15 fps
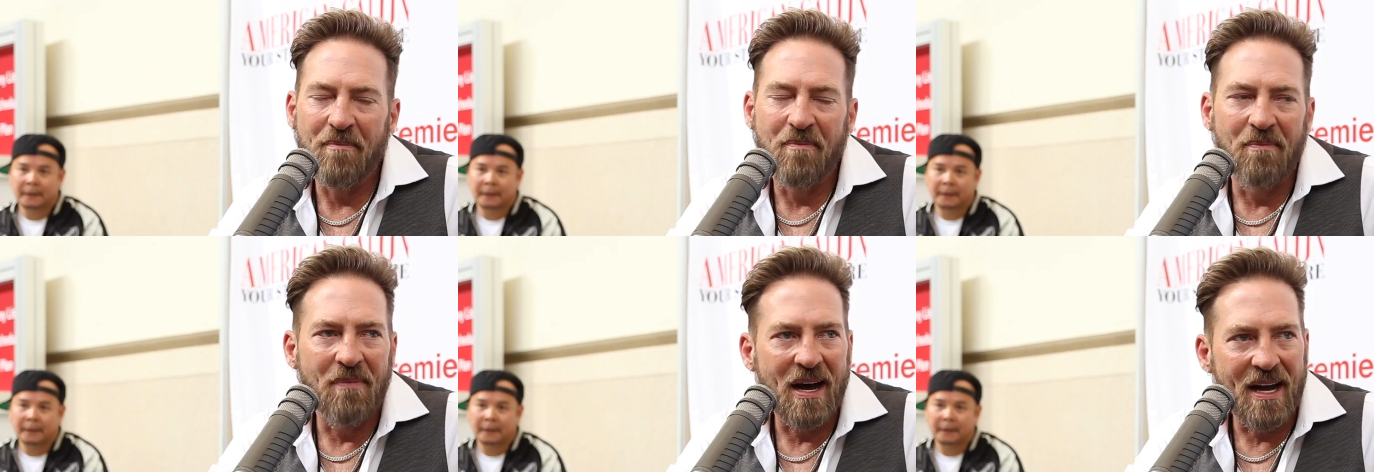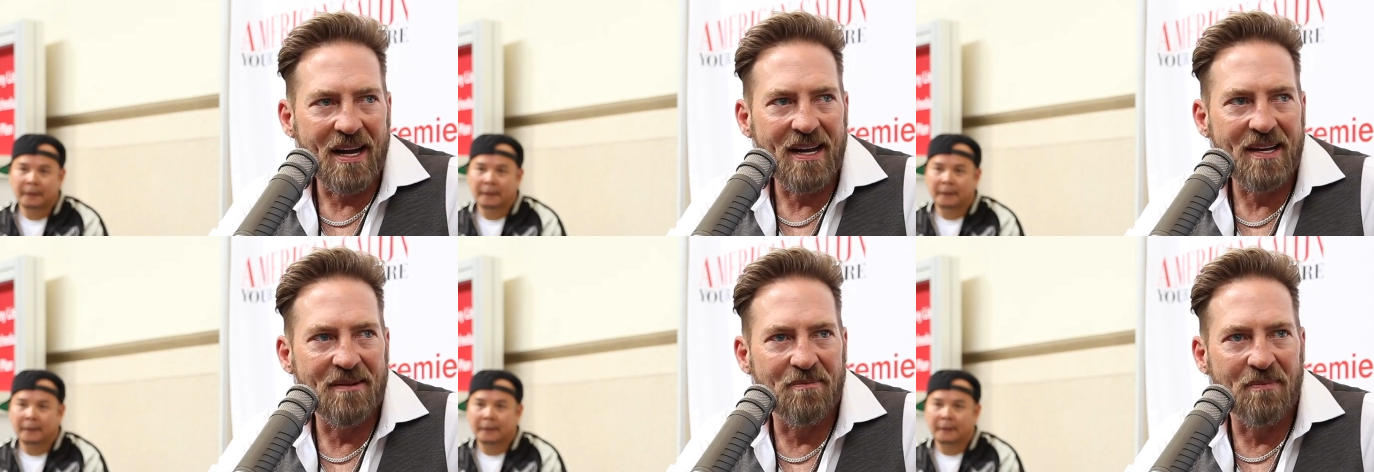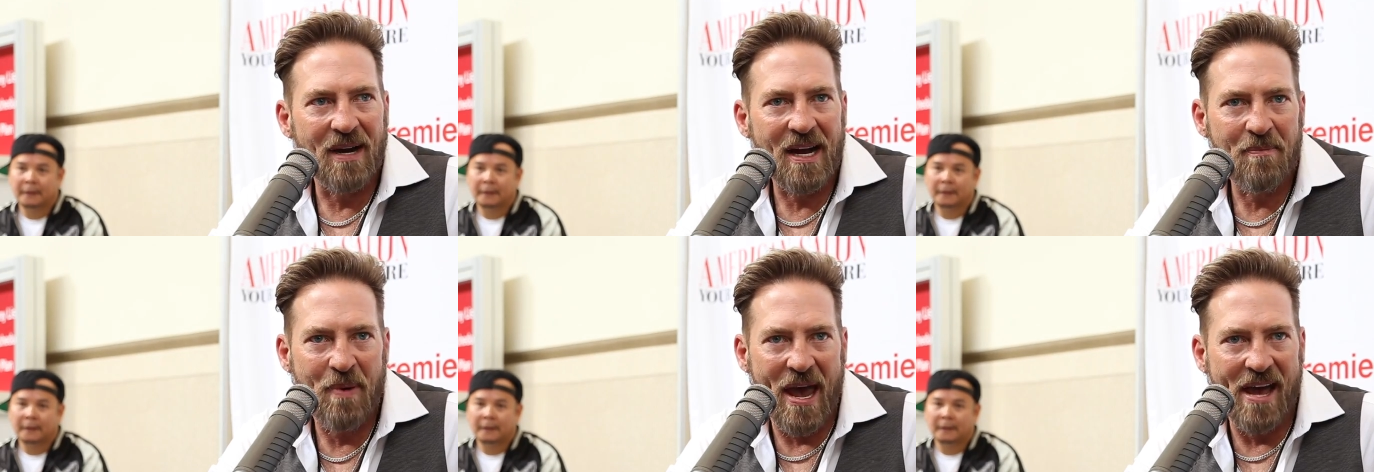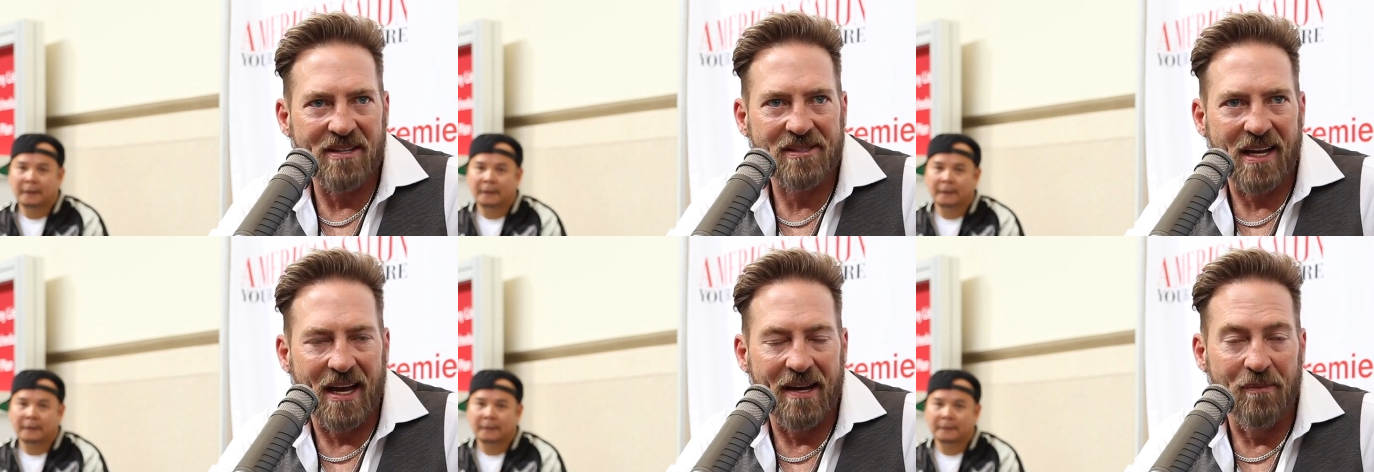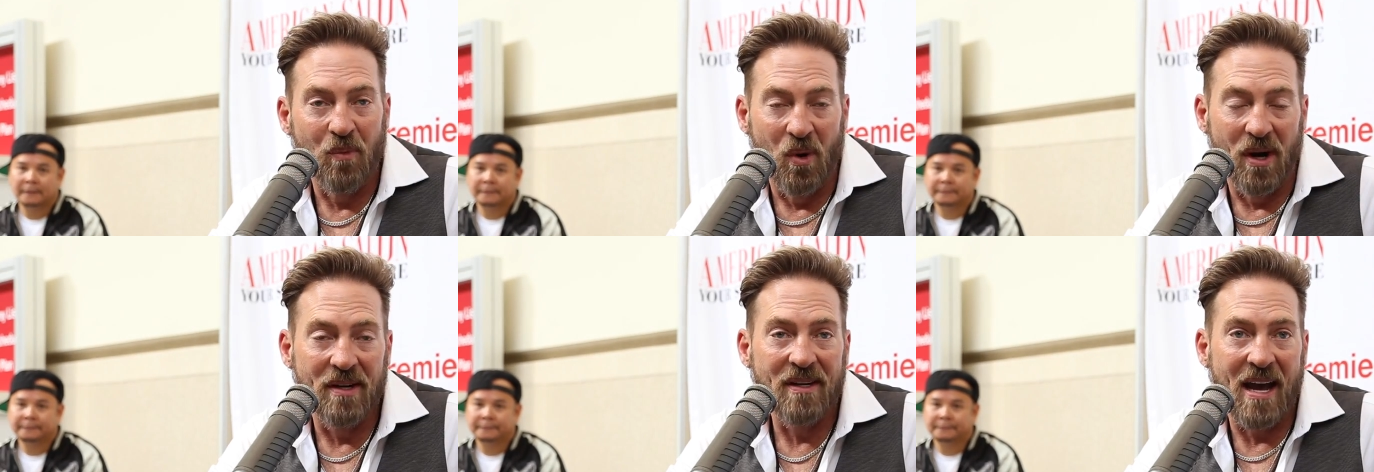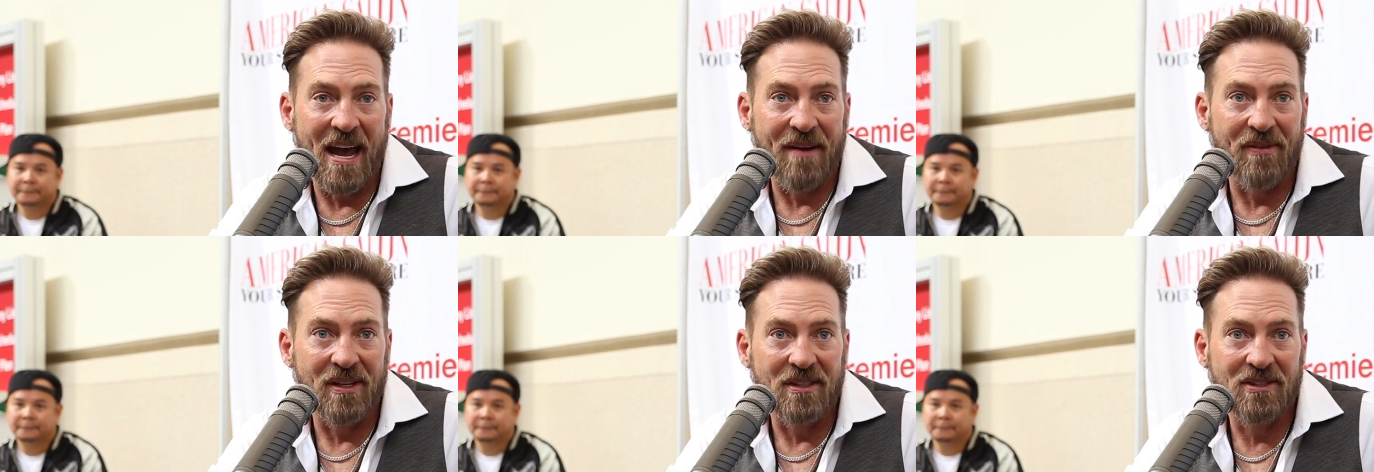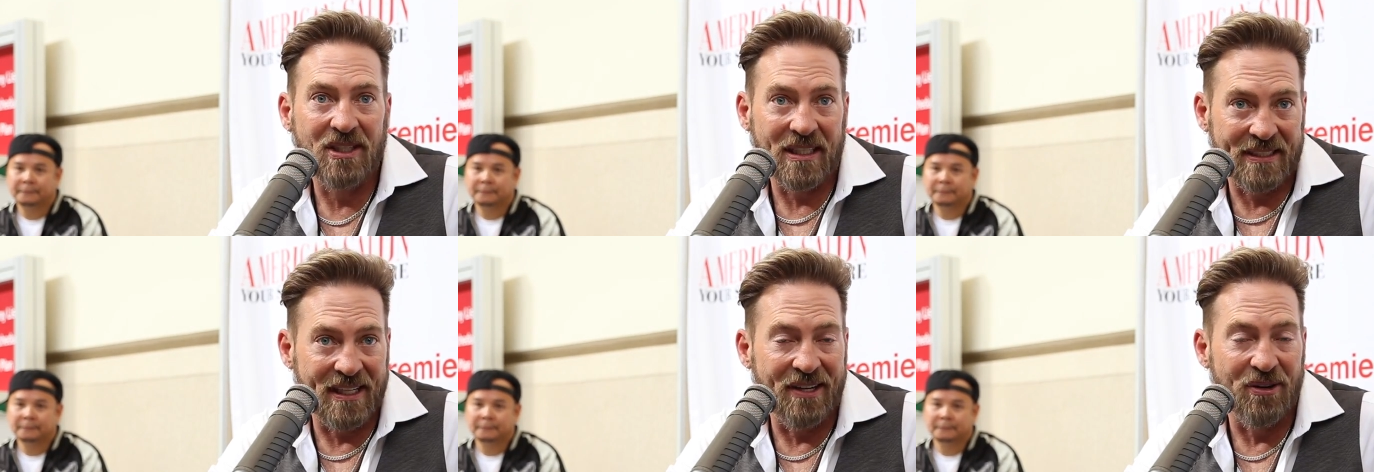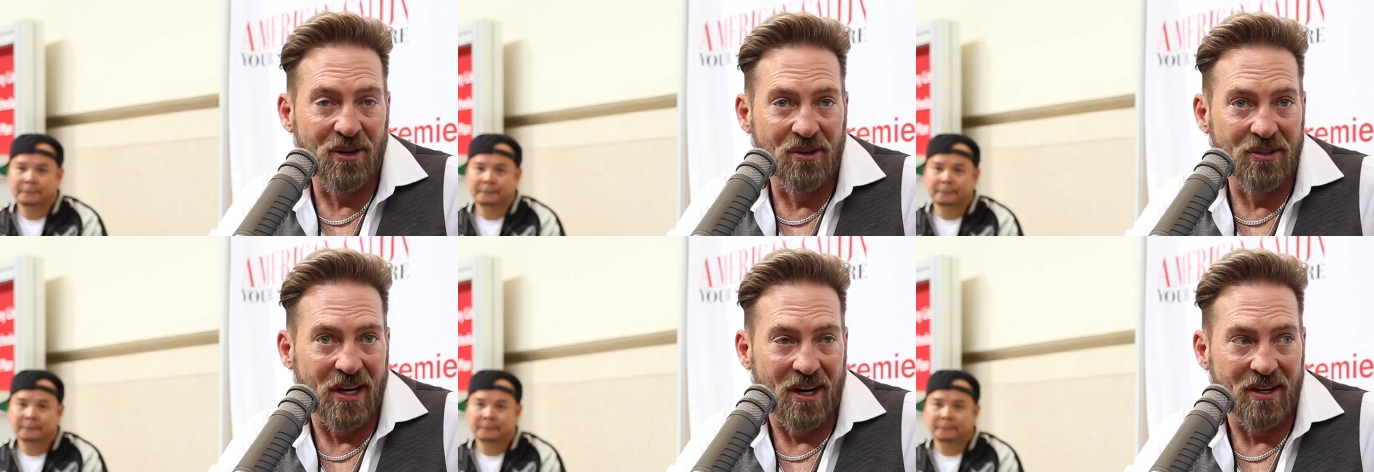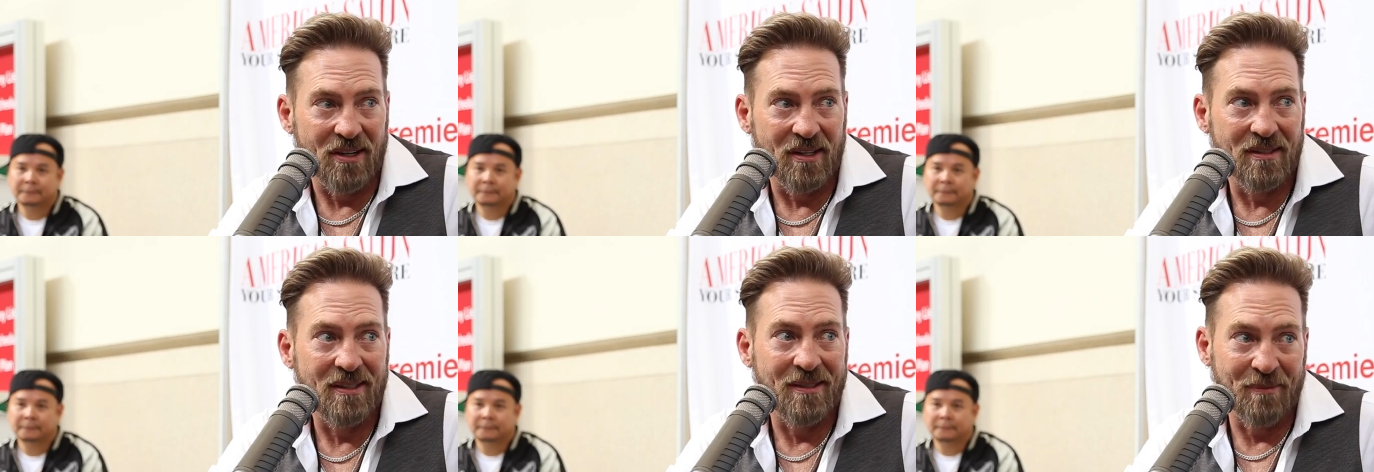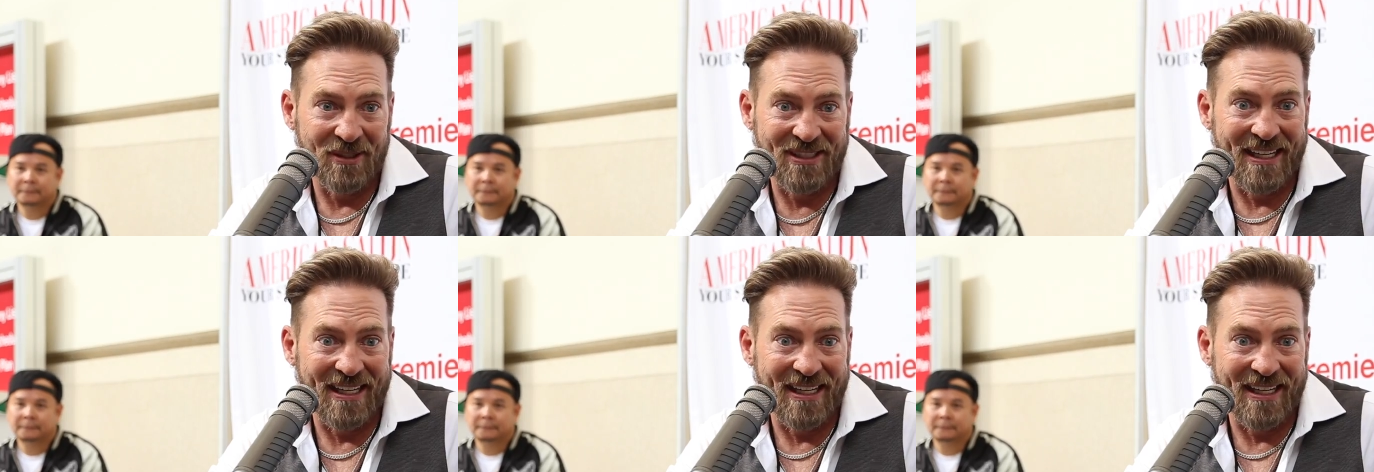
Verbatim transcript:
Speaker 1: my my pastime. One, I have a 16 year old daughter. I'm okay. a